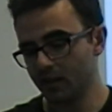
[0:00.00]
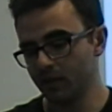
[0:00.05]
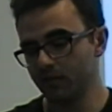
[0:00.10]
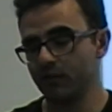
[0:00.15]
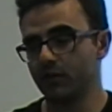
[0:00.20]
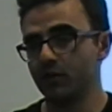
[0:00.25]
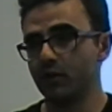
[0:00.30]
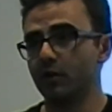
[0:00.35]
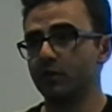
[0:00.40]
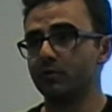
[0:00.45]
If
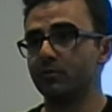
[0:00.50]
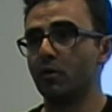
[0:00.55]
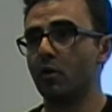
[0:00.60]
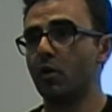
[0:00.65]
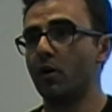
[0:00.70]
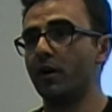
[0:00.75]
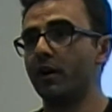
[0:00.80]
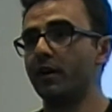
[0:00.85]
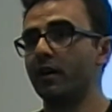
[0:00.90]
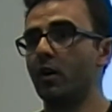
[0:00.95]
you want
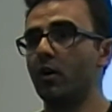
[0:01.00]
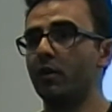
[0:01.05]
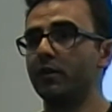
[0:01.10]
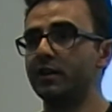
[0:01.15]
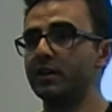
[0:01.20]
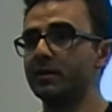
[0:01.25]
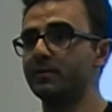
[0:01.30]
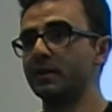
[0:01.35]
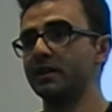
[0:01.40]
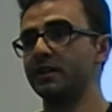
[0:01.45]
more on
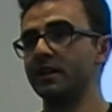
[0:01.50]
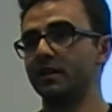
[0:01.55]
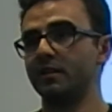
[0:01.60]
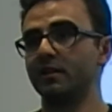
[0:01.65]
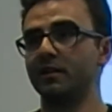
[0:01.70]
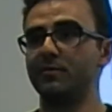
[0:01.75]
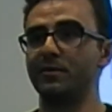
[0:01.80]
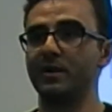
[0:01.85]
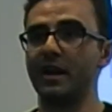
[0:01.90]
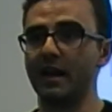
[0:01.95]
this
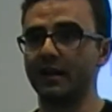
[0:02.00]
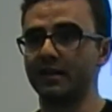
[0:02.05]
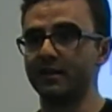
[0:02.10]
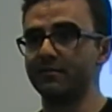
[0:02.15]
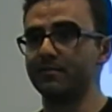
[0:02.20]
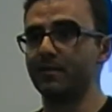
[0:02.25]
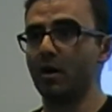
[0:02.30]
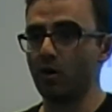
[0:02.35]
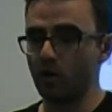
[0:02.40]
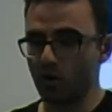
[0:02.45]
particular reactive
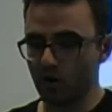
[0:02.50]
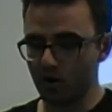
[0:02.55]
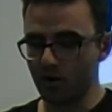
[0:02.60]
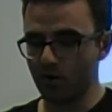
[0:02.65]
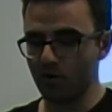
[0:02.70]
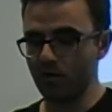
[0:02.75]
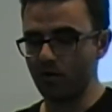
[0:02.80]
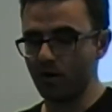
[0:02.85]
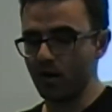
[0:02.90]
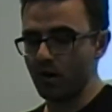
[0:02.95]

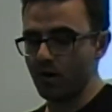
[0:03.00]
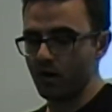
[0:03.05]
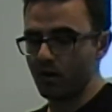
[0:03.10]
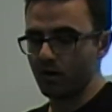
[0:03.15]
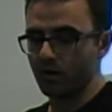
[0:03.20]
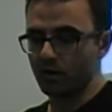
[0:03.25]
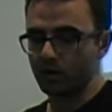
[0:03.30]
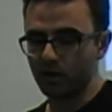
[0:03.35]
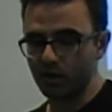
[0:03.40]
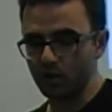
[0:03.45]
Mongo,
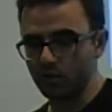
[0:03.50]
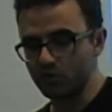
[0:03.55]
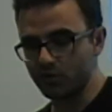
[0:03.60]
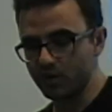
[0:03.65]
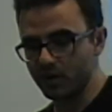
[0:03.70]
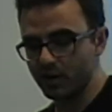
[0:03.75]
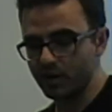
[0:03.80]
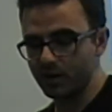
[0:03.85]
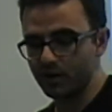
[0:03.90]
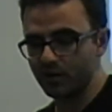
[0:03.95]
or
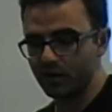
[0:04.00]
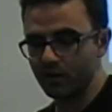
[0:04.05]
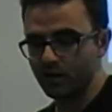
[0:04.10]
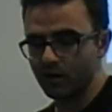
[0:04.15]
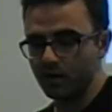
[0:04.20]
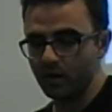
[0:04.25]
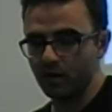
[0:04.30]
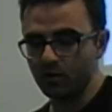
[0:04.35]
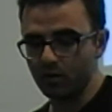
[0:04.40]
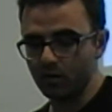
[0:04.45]
Clojure,
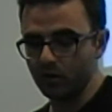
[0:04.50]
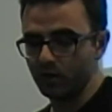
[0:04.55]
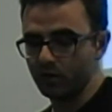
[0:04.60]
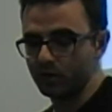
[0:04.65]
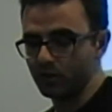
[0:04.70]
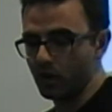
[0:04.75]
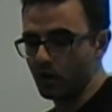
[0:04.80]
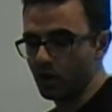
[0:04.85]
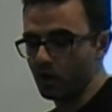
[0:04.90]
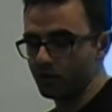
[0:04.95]
or Google
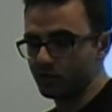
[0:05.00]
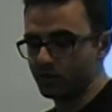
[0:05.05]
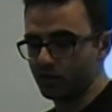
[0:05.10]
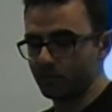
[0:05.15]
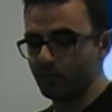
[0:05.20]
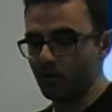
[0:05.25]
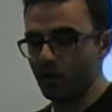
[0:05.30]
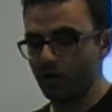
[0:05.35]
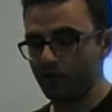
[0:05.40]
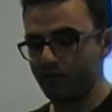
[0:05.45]
Docs, or
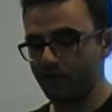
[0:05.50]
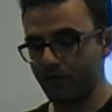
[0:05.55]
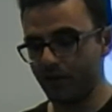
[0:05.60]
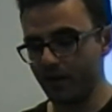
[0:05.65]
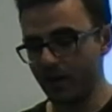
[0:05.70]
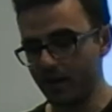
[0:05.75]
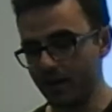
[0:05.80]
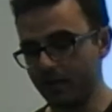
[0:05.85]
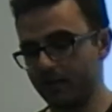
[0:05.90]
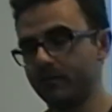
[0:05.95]

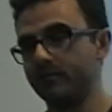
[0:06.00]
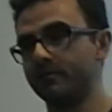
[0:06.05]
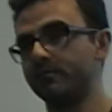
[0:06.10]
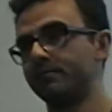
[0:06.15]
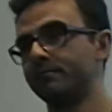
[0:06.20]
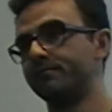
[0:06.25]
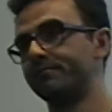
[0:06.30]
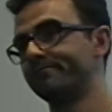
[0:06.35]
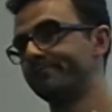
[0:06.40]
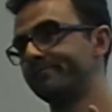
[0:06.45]
Morphia,
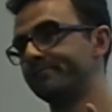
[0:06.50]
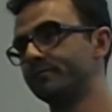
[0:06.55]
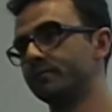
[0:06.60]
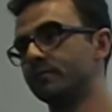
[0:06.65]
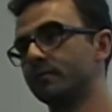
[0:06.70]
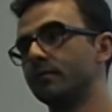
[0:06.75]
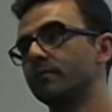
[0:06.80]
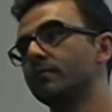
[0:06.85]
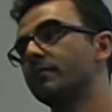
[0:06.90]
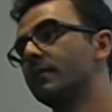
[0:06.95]

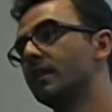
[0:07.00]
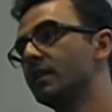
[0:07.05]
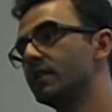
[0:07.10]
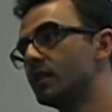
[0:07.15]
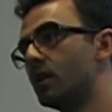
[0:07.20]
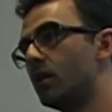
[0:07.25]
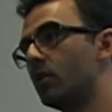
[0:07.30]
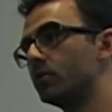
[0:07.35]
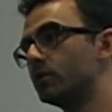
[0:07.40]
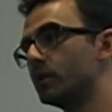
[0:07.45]
these
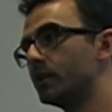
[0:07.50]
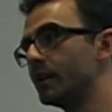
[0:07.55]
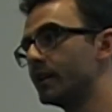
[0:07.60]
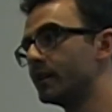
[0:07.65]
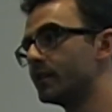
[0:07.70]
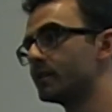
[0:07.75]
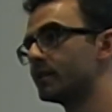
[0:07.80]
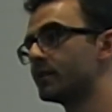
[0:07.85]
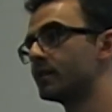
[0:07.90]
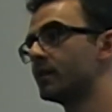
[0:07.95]
are all the
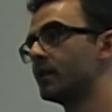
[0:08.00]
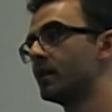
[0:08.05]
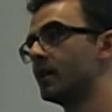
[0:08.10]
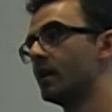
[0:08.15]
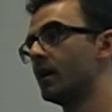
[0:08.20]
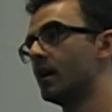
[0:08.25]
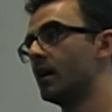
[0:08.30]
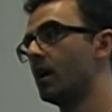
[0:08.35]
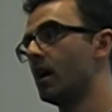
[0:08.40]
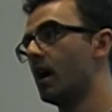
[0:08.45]
links.
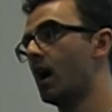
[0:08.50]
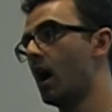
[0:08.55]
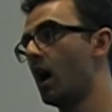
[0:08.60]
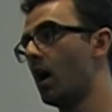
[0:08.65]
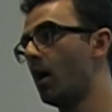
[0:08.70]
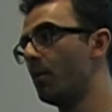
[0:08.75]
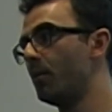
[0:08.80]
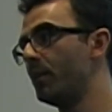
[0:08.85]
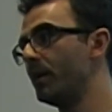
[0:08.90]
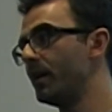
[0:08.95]

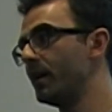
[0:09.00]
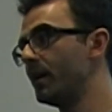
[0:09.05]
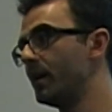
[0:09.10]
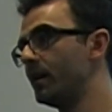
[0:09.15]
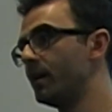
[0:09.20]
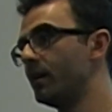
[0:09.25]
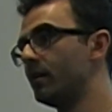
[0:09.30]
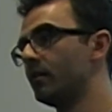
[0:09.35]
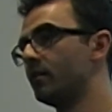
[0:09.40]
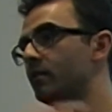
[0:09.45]
I'll
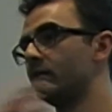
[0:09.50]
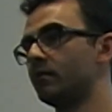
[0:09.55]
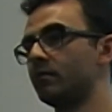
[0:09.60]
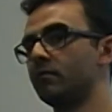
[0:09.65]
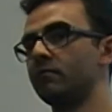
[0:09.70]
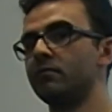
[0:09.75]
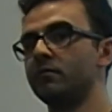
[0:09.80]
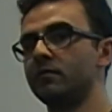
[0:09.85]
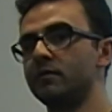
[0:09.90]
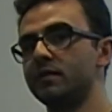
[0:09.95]
be
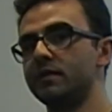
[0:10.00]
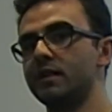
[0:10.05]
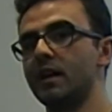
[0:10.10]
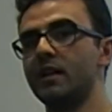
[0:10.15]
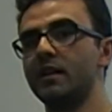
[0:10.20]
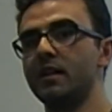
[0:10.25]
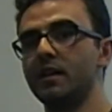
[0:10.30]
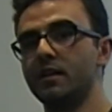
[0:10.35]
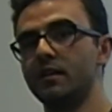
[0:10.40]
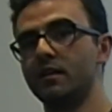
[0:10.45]

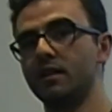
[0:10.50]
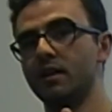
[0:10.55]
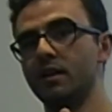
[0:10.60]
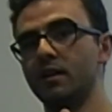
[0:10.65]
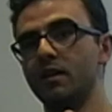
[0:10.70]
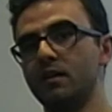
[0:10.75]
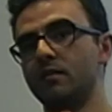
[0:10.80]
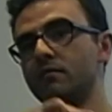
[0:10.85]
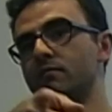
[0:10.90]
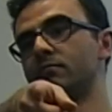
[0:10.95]
sending
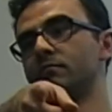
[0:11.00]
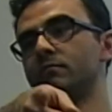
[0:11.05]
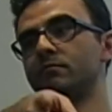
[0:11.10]
the